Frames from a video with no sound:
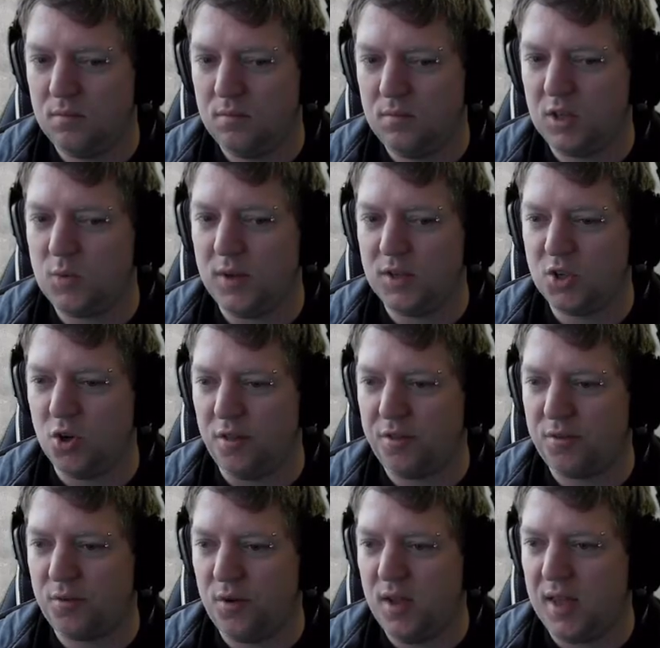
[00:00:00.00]
This one's got
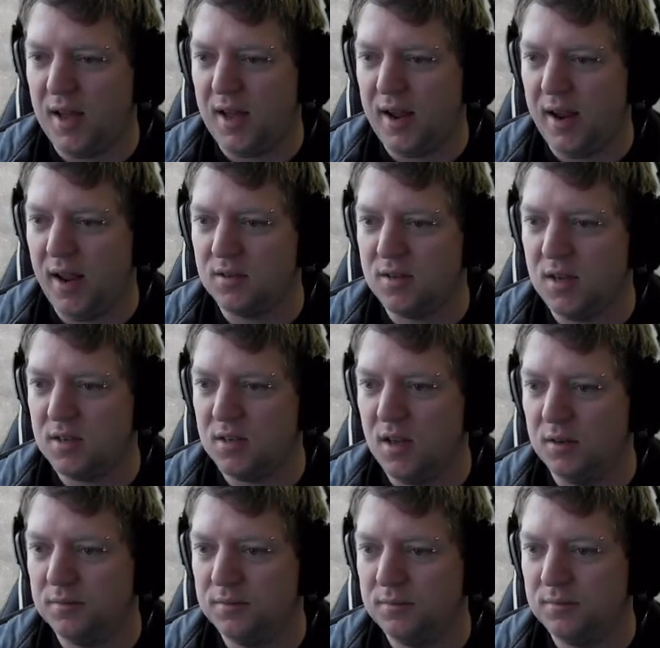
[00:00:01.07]
3 cargoes, doesn't
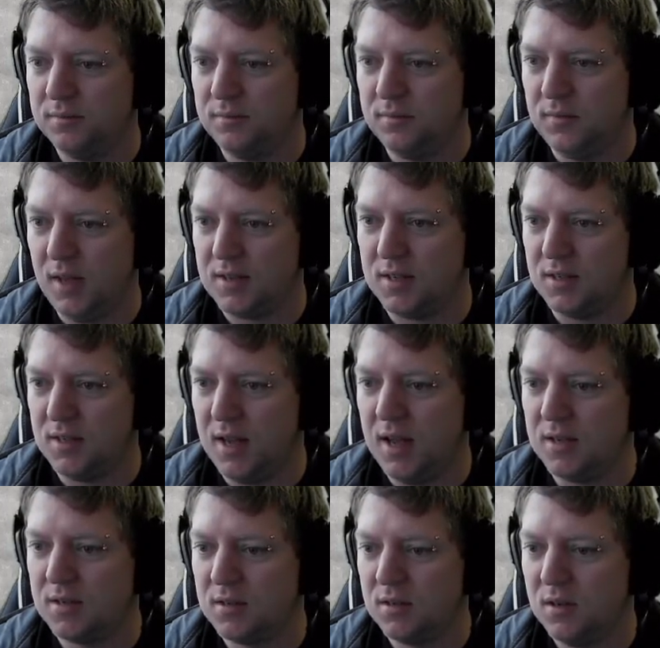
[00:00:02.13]
it? Yes, it
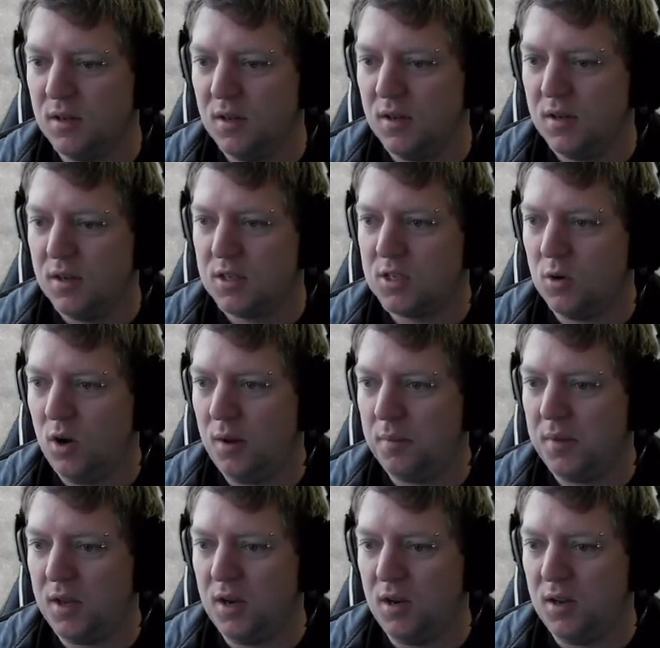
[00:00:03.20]
does. So I'm
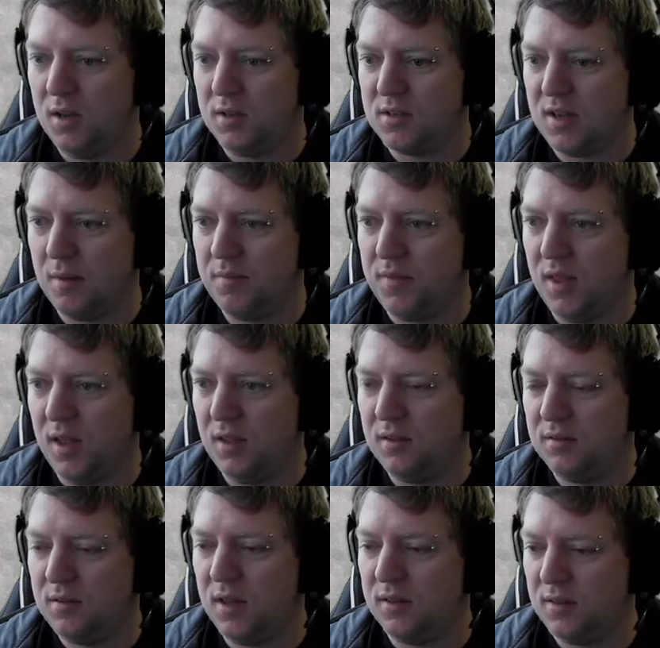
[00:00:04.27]
going to need something
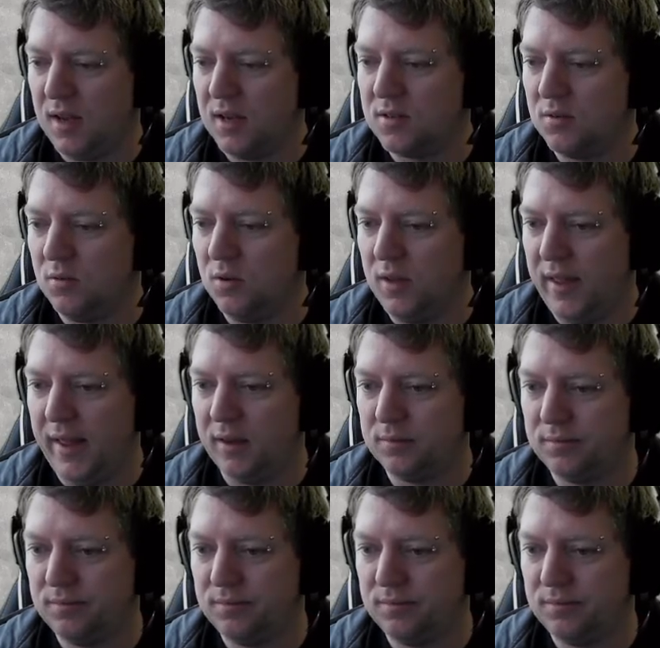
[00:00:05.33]
that does all that.